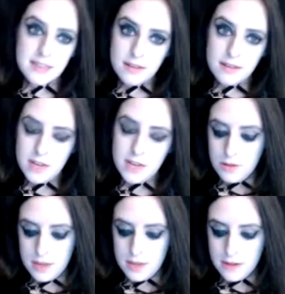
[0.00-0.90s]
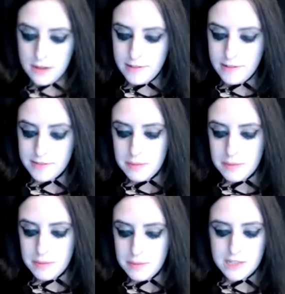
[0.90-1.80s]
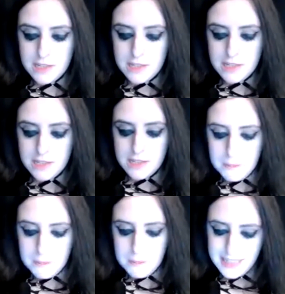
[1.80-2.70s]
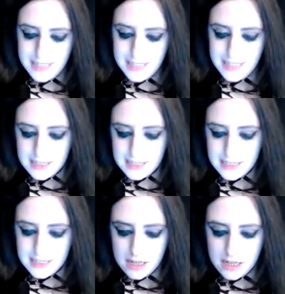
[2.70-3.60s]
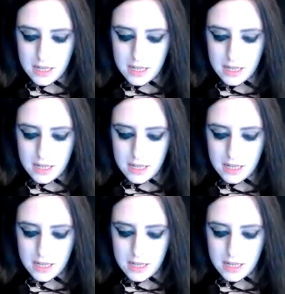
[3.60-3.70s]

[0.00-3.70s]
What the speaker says: video that I've ever done, but it was fun. It's silly.